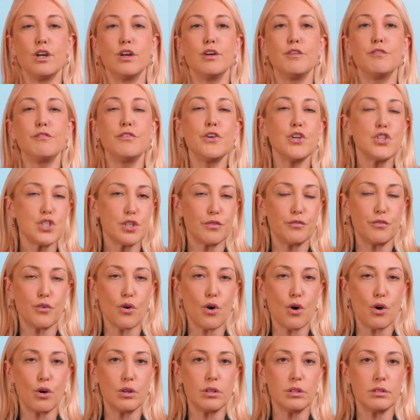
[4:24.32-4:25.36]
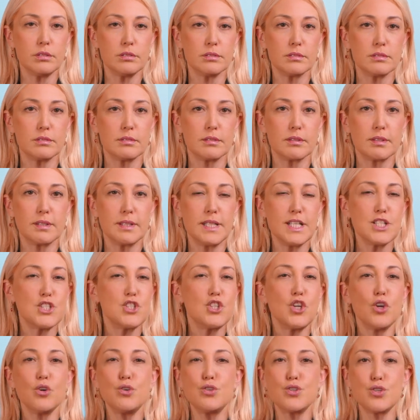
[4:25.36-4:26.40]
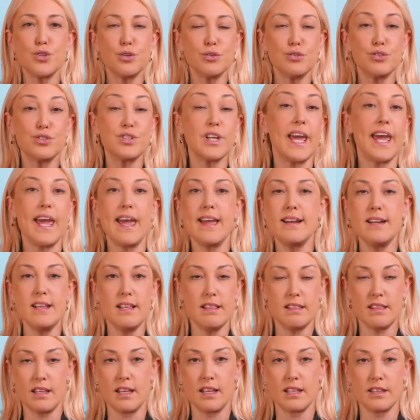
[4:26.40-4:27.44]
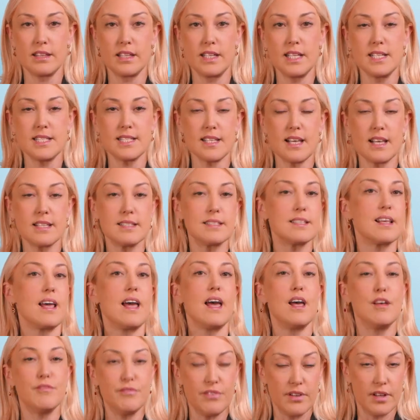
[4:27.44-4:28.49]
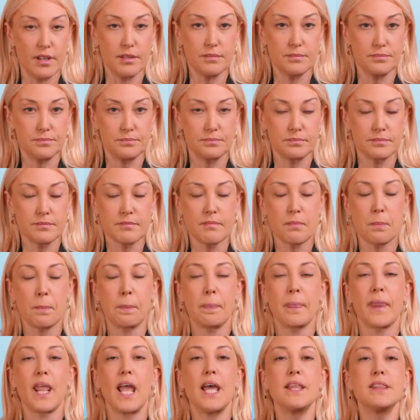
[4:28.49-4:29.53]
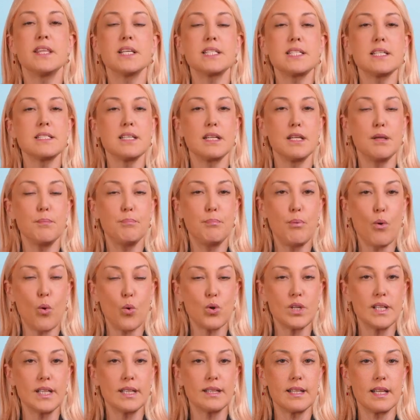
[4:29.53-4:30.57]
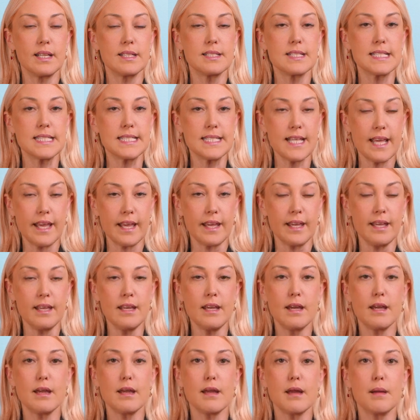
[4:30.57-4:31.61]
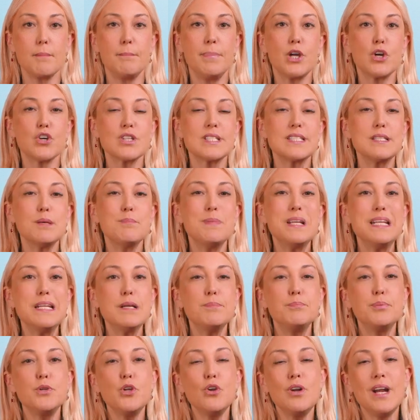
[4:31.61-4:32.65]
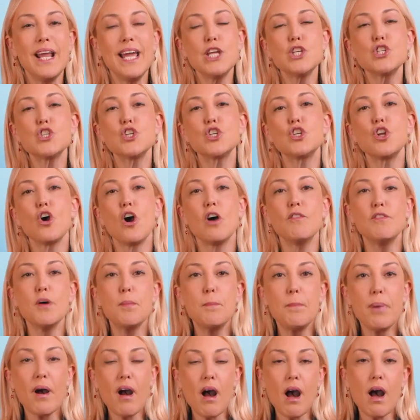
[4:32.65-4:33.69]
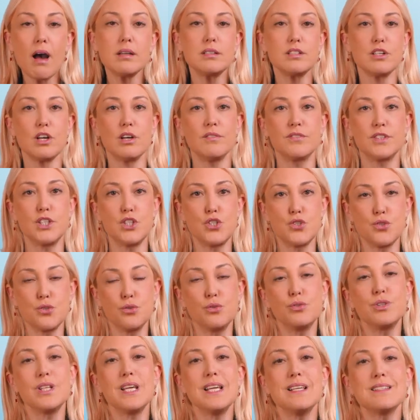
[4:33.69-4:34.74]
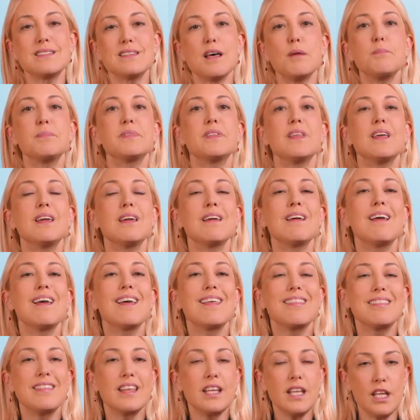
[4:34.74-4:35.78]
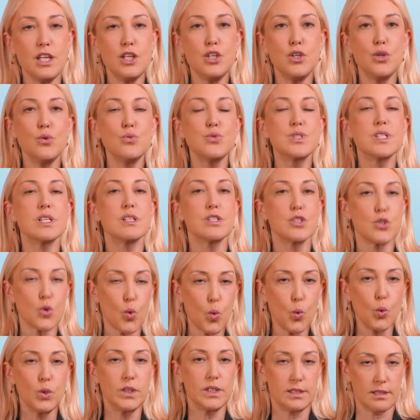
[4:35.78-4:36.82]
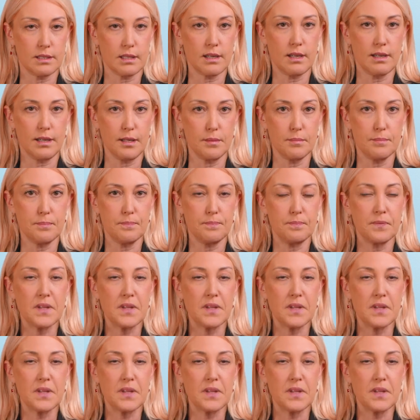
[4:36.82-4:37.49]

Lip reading: First of all, there's no truth to anything that he says ever. And this is an important thing to say because the manipulation of a part of the truth is something that he uses all the time.